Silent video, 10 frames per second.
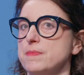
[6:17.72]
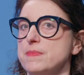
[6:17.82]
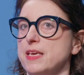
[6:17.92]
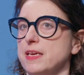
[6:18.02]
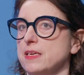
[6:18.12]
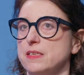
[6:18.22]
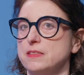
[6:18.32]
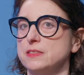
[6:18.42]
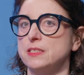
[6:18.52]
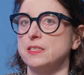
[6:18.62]

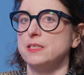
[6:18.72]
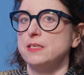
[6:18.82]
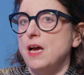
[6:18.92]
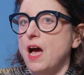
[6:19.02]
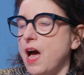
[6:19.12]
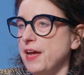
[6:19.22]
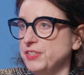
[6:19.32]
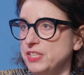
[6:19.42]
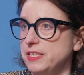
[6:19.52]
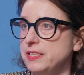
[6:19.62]
their
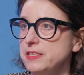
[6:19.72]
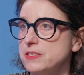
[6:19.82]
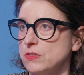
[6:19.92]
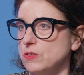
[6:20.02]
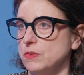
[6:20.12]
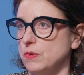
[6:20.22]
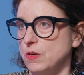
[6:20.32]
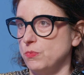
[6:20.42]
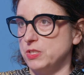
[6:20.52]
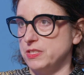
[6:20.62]
unease or
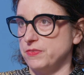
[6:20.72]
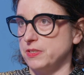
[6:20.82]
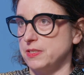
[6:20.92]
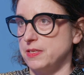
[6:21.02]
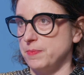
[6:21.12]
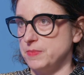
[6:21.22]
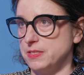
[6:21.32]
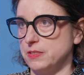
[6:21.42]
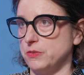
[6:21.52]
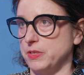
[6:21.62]
whatever
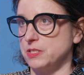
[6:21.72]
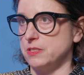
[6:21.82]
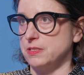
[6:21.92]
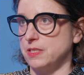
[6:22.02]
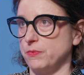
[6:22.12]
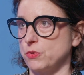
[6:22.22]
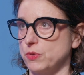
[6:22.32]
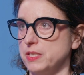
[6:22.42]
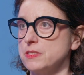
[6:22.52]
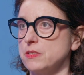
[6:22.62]
situations they
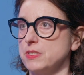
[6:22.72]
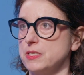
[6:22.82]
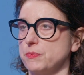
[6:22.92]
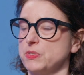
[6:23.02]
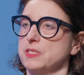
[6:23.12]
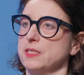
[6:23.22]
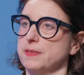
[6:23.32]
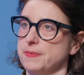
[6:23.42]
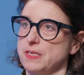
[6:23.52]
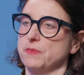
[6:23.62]
were in. So this was
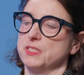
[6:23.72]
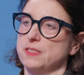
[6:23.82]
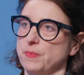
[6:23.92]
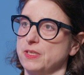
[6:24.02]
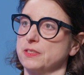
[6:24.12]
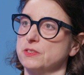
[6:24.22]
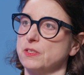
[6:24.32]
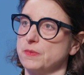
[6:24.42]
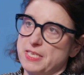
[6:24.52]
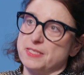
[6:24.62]
something
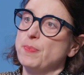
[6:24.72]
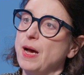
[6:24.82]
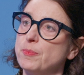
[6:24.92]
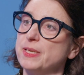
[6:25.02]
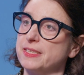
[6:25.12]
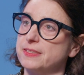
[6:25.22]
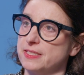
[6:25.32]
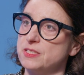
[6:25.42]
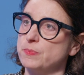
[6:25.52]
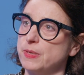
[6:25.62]
as a public
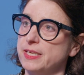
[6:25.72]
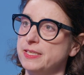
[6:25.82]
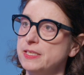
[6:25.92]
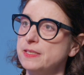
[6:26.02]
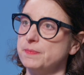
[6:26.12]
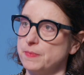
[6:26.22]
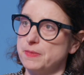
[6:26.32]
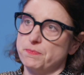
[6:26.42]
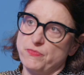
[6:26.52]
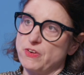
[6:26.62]
display.
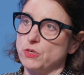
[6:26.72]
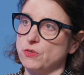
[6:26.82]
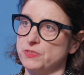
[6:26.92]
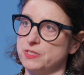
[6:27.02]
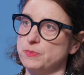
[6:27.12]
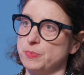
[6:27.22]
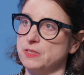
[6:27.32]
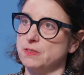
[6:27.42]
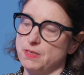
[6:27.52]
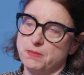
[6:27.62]
Very often it's
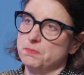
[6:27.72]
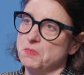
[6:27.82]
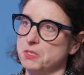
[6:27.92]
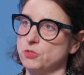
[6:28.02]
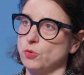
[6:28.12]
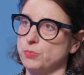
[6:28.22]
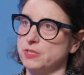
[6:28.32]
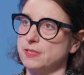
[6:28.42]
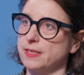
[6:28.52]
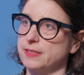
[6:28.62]
been
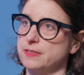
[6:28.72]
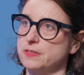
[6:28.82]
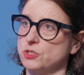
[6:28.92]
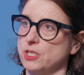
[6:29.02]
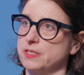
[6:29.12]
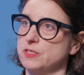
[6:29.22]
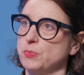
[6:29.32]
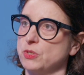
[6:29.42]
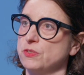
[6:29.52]
interpreted like this. Jenny's Body,